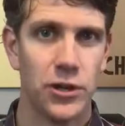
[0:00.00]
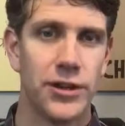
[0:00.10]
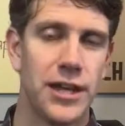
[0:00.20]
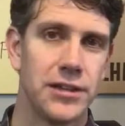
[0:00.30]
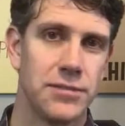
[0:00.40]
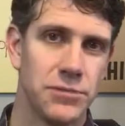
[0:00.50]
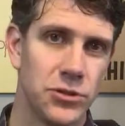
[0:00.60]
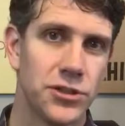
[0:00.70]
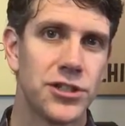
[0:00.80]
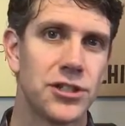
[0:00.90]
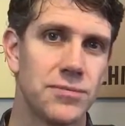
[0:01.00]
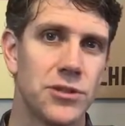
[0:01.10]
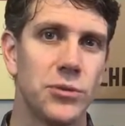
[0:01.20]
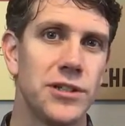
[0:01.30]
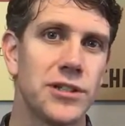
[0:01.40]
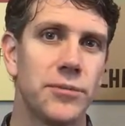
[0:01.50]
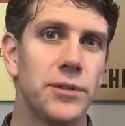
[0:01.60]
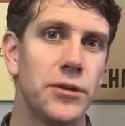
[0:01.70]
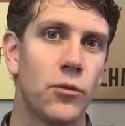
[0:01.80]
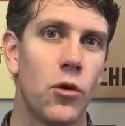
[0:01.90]
or that the immune system's doing
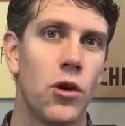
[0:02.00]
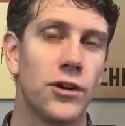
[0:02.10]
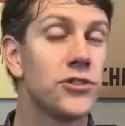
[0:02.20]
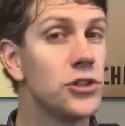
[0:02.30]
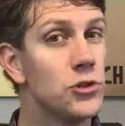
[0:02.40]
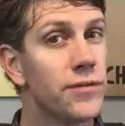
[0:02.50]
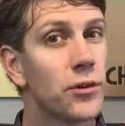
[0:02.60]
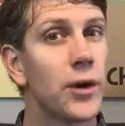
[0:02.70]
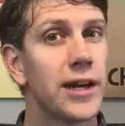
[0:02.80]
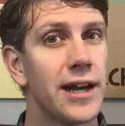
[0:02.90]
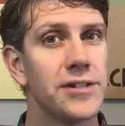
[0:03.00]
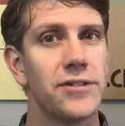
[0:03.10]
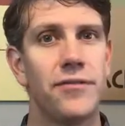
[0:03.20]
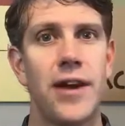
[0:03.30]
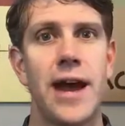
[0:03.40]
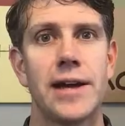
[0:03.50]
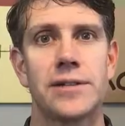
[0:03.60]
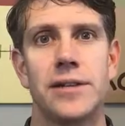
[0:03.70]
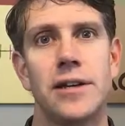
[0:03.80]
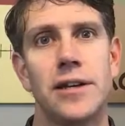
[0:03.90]
something wrong. So you do have to recognize the fact